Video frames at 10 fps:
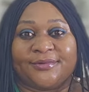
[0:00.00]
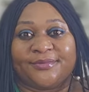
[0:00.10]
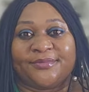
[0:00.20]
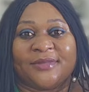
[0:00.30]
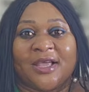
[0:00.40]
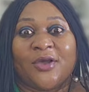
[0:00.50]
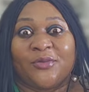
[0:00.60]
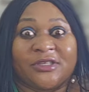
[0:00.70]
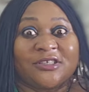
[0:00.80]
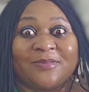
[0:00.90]

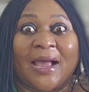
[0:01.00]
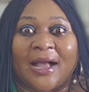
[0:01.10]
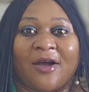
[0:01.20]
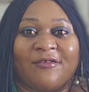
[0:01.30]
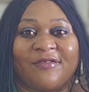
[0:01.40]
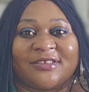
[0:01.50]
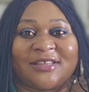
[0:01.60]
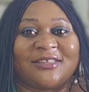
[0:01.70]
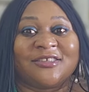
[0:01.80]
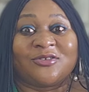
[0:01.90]
With this my cow face.
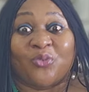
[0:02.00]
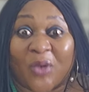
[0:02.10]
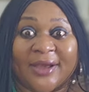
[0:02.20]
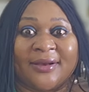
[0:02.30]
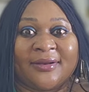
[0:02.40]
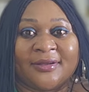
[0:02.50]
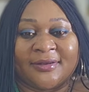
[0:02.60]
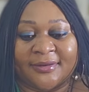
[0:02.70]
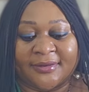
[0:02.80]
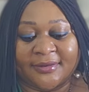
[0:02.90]
That is when
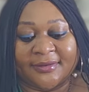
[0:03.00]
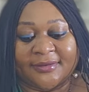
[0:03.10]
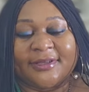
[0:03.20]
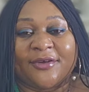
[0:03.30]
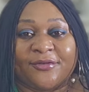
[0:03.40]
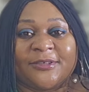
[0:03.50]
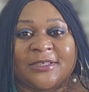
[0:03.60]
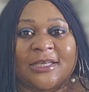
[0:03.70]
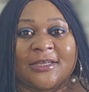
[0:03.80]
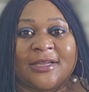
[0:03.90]
they will
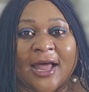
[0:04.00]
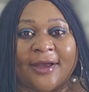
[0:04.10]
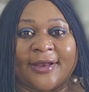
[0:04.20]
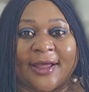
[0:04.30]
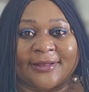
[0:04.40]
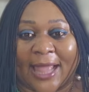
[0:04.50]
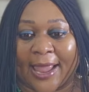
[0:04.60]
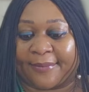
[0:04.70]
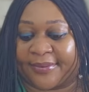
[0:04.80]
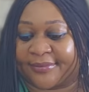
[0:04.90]
see another
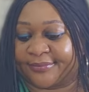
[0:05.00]
type.